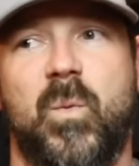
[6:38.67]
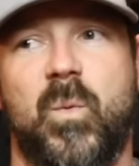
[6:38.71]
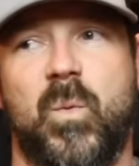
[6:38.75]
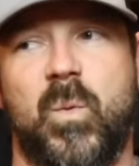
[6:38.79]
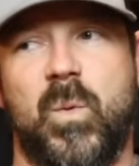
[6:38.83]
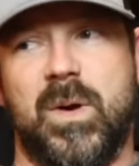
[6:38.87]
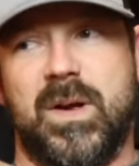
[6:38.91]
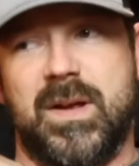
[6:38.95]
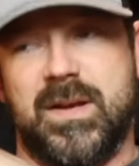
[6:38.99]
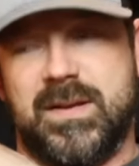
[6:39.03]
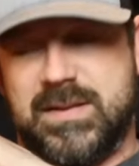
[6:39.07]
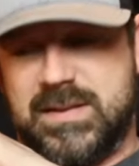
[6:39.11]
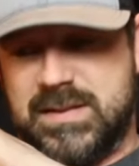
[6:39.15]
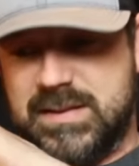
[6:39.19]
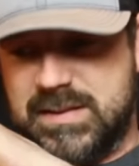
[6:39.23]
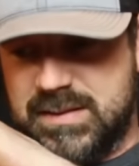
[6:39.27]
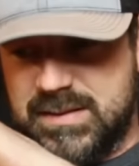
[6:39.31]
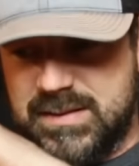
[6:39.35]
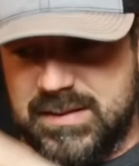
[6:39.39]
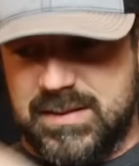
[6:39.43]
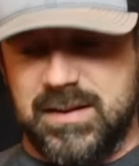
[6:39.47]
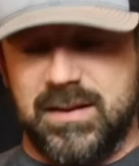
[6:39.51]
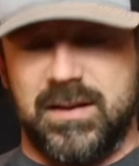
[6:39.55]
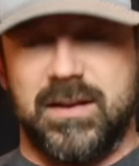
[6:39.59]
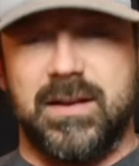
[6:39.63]
with
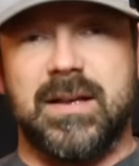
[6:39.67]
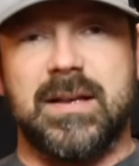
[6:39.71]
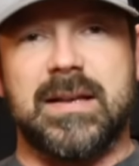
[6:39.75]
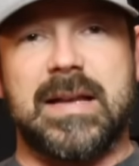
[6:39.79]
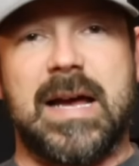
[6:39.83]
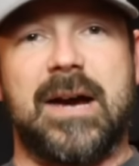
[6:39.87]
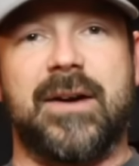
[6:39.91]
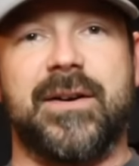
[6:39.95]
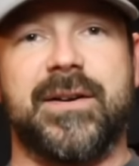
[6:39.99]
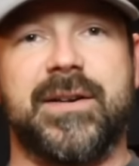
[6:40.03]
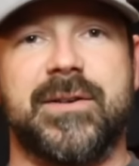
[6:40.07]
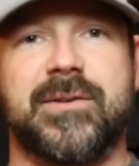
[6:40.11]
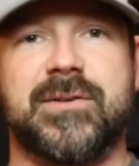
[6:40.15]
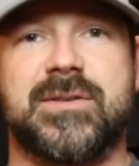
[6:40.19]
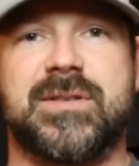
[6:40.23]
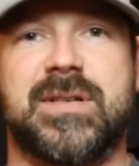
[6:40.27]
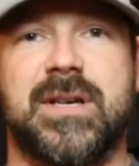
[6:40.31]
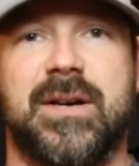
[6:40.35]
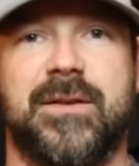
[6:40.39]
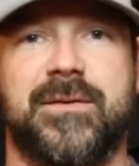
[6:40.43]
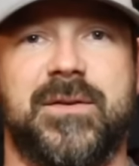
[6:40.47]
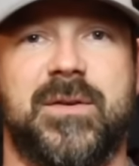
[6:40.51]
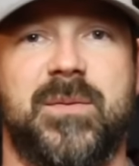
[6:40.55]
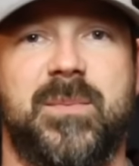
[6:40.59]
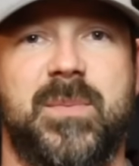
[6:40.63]
still allowing
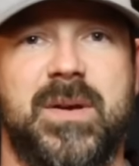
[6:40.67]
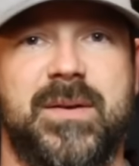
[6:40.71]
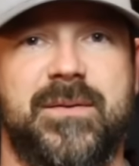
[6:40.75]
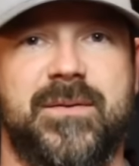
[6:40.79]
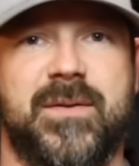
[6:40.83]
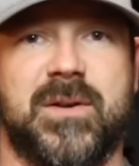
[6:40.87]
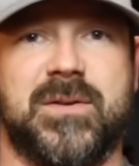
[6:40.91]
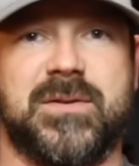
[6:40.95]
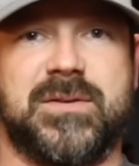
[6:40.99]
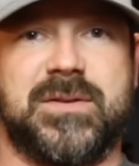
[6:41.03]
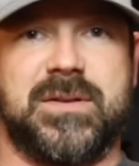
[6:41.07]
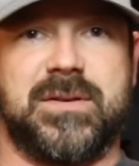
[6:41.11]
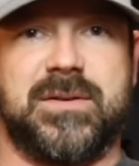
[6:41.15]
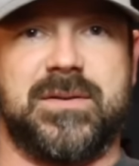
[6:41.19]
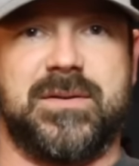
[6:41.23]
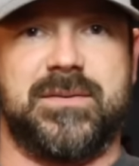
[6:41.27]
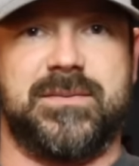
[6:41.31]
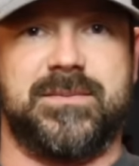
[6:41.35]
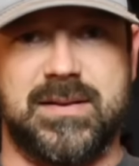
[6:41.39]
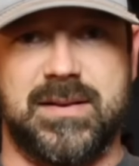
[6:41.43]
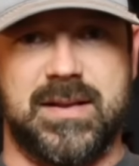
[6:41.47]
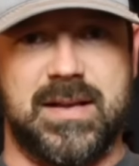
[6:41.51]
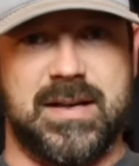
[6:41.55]
yourself to be versatile.